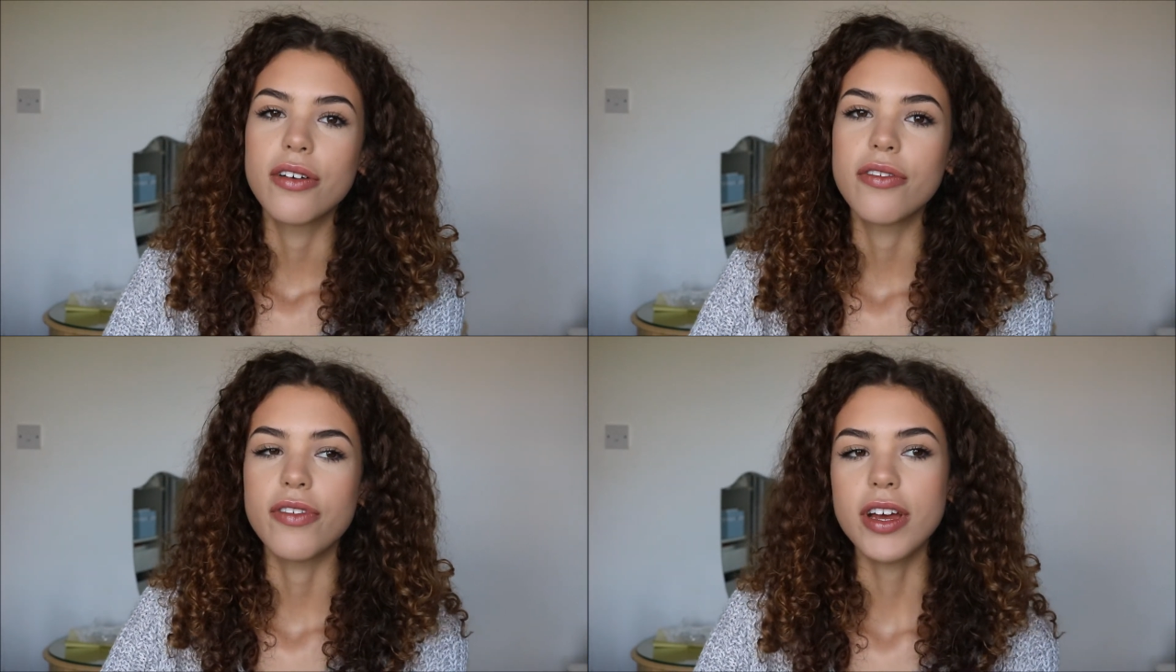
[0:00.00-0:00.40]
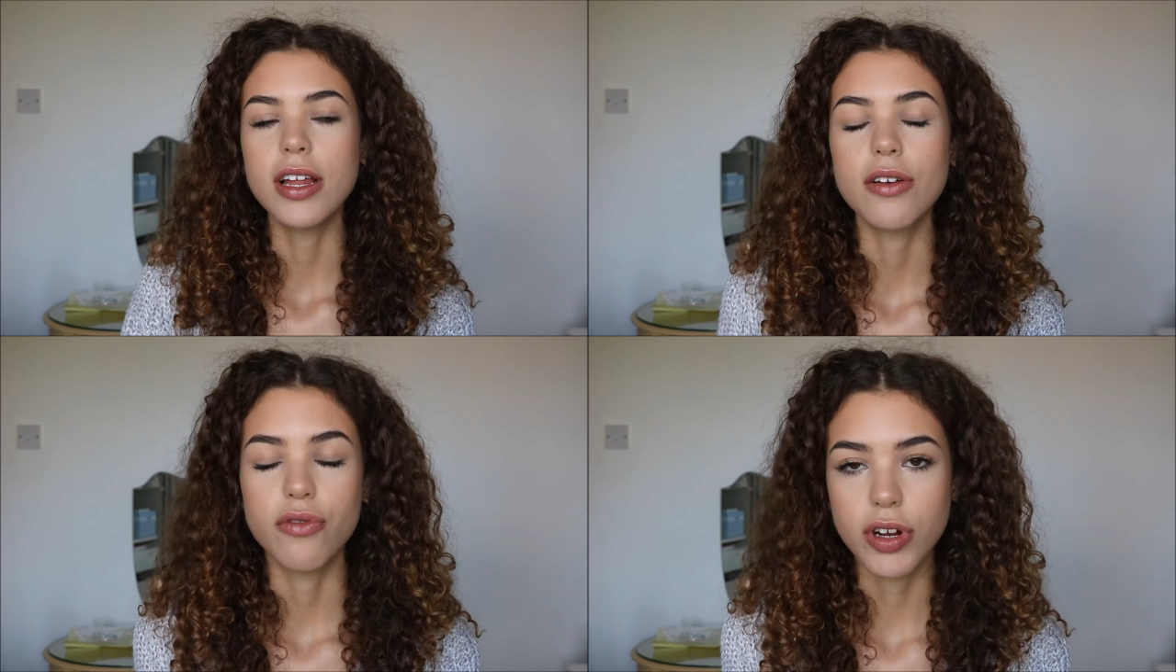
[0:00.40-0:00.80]

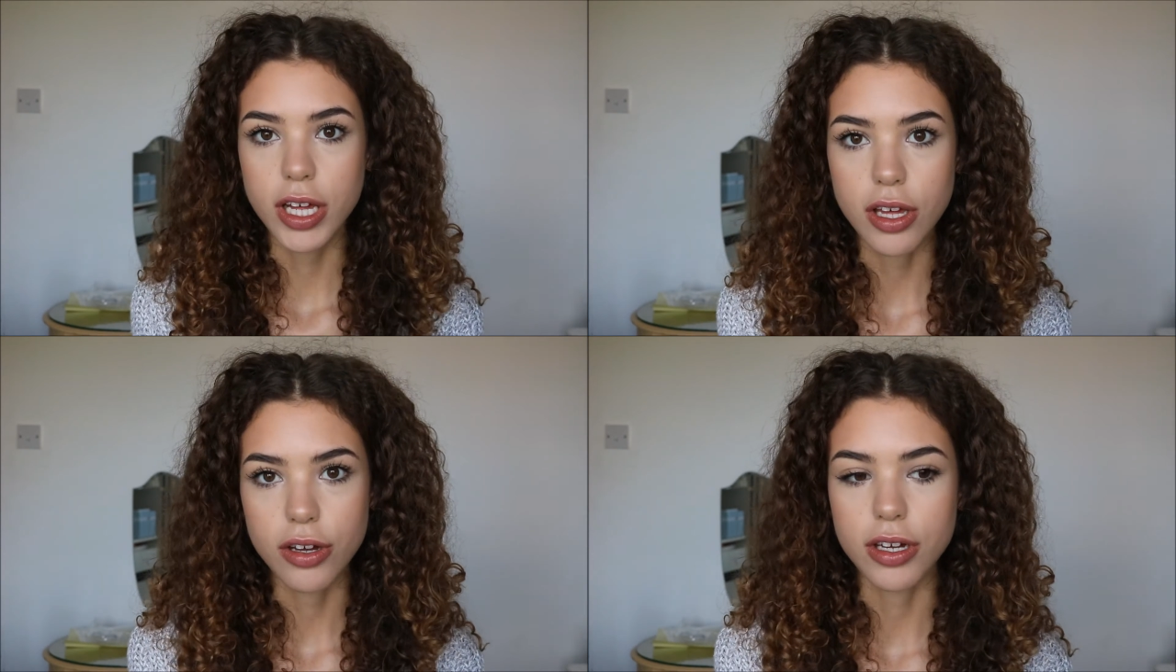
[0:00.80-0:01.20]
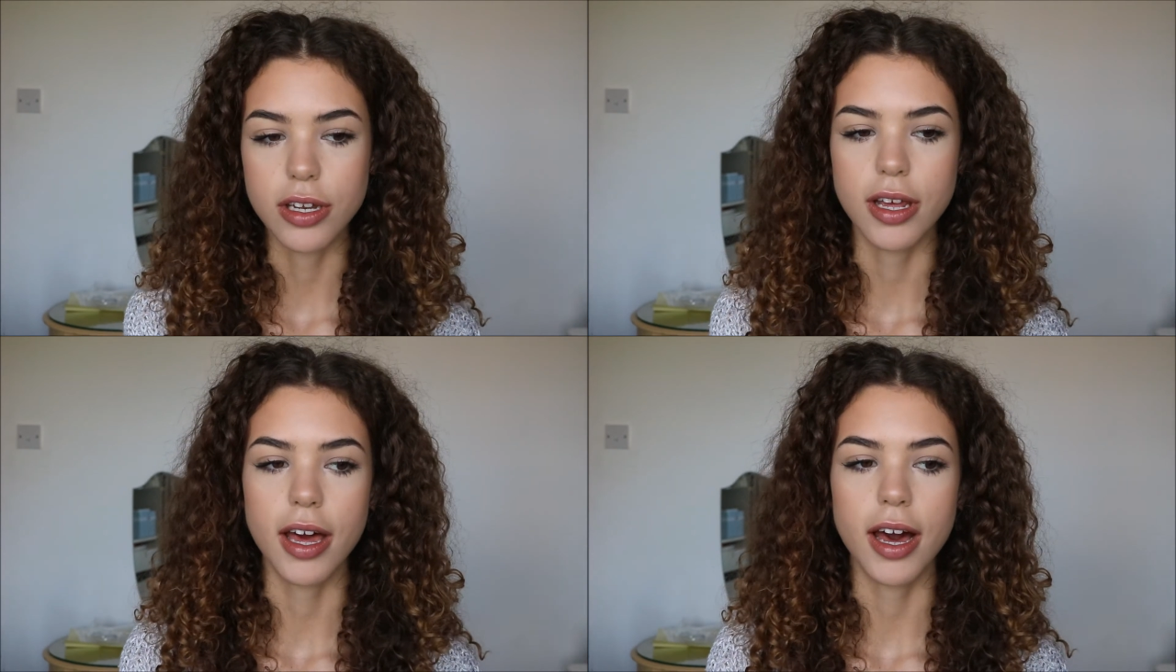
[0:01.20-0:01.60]
feeling really
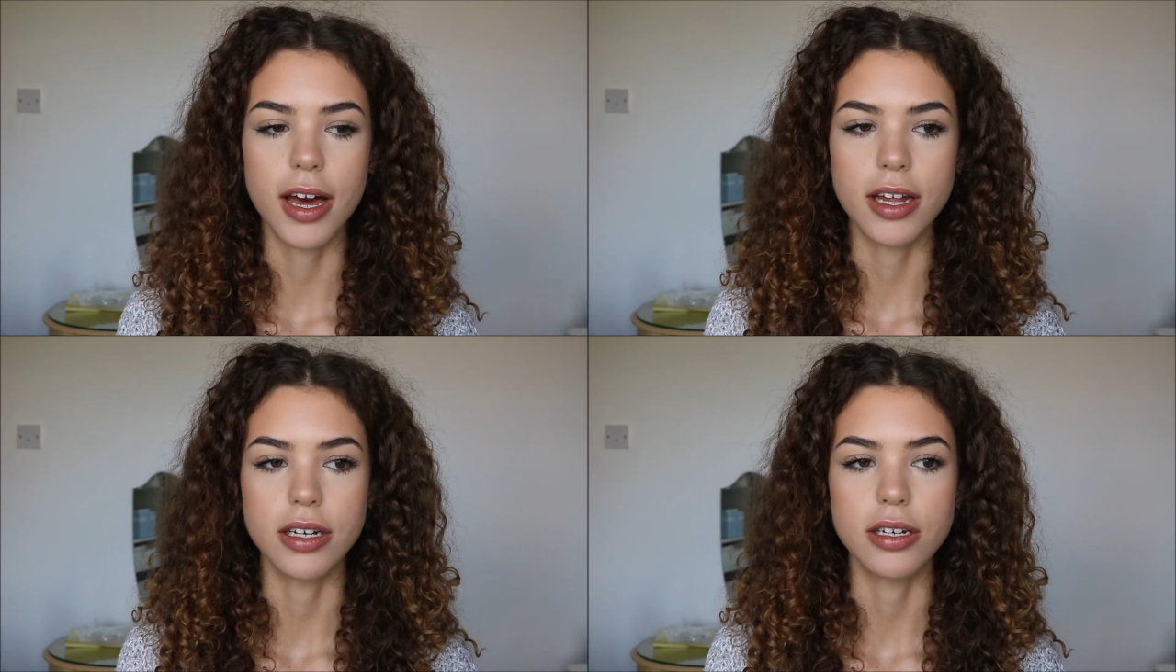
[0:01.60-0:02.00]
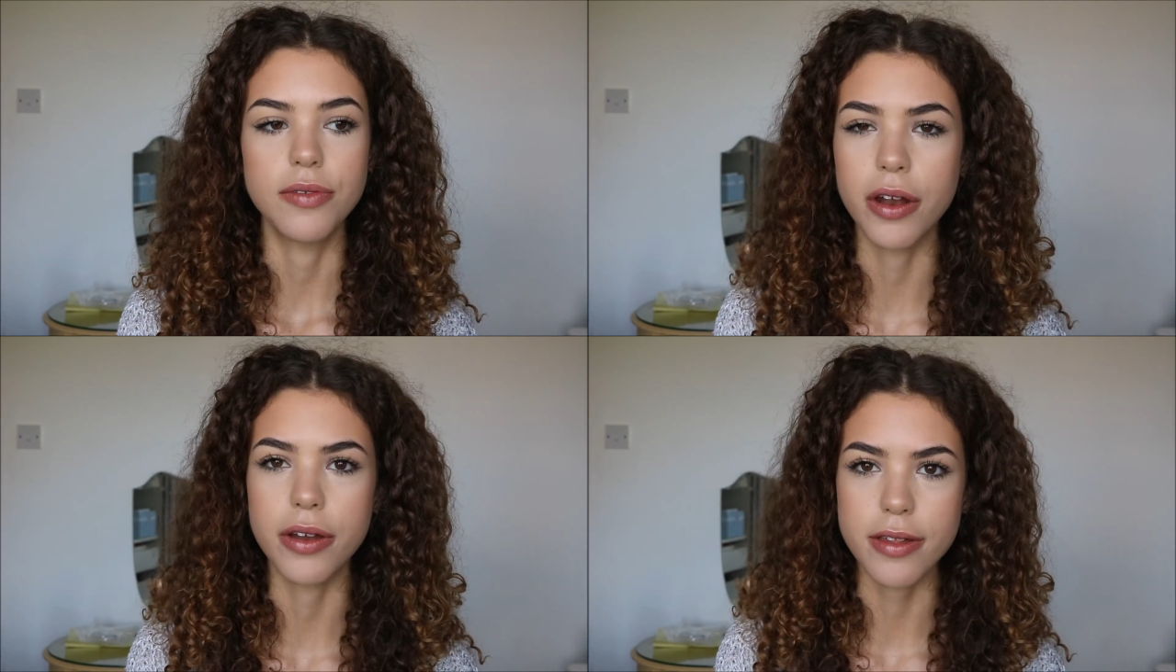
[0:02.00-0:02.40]
good and
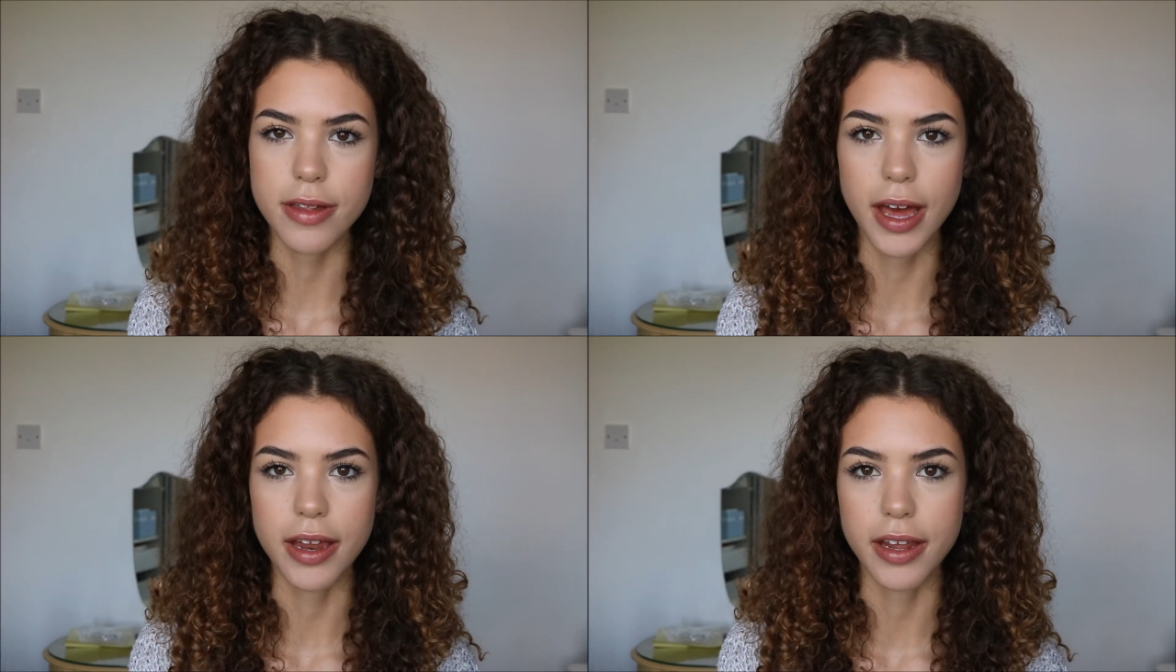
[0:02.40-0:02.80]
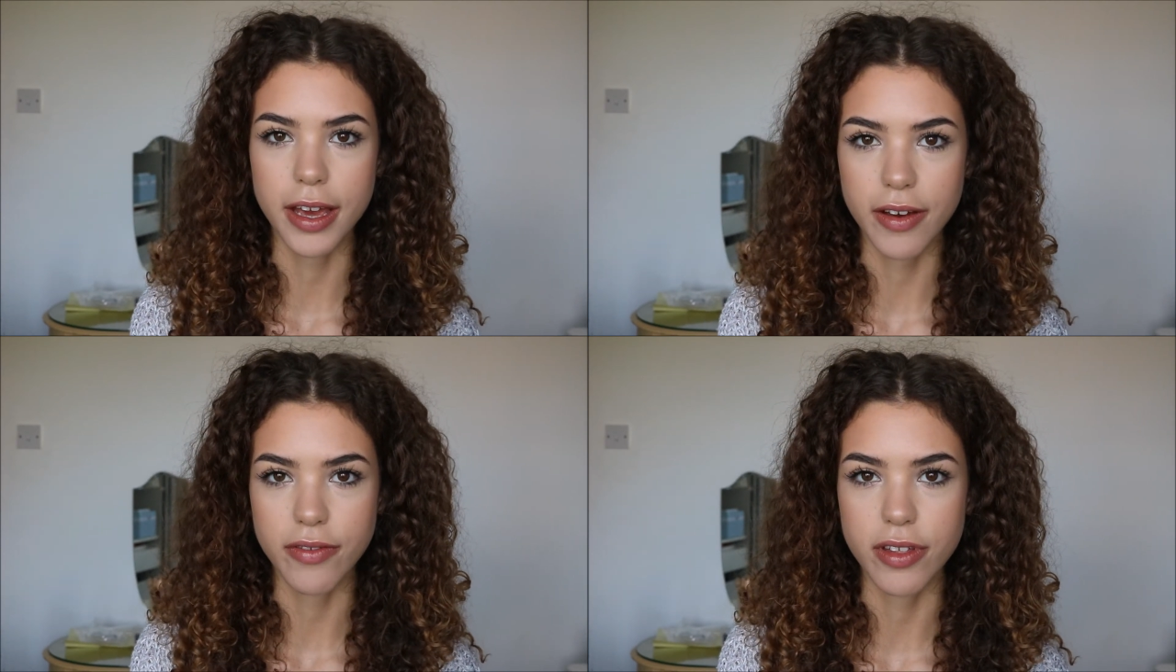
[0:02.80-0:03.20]
understanding
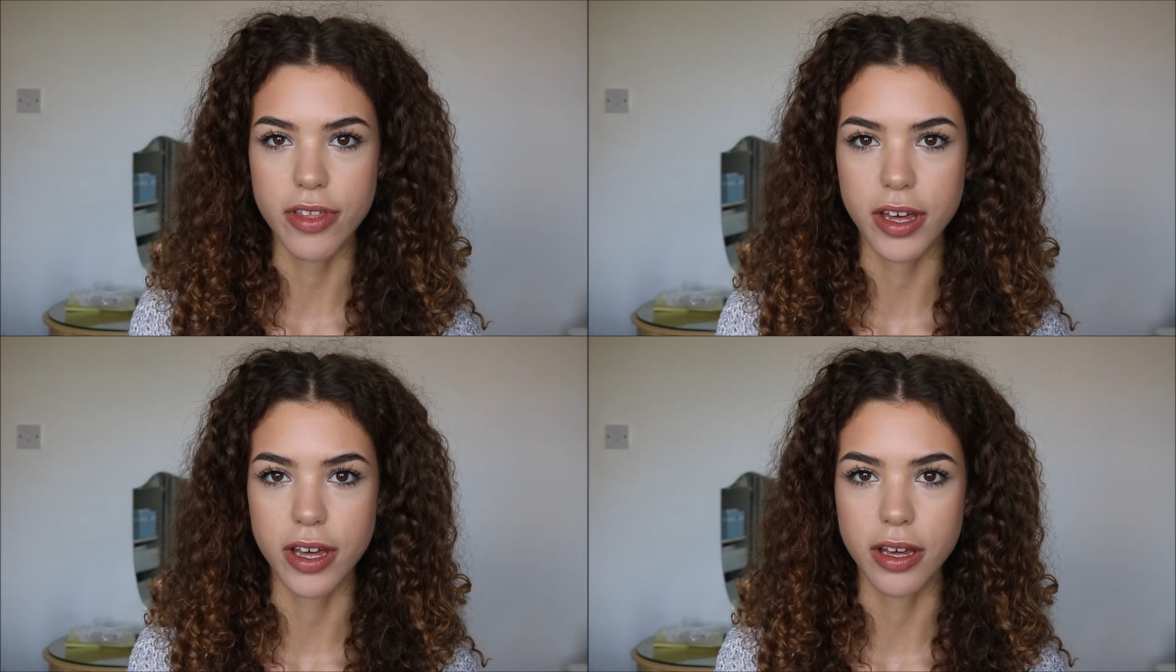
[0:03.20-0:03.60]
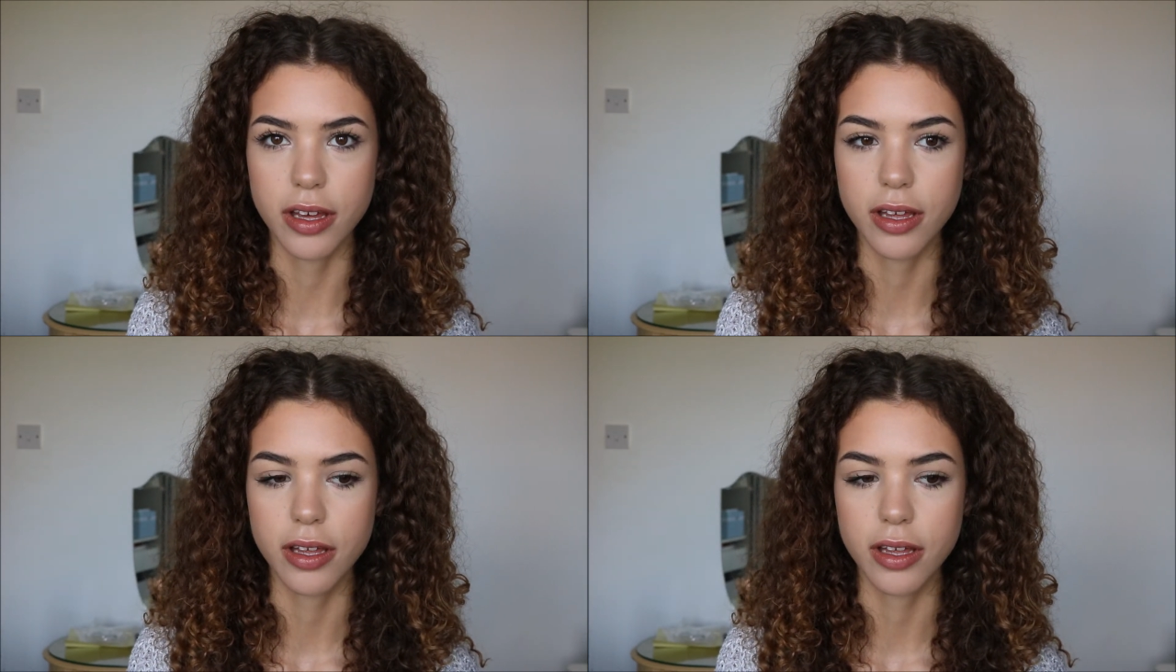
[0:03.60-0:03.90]
everything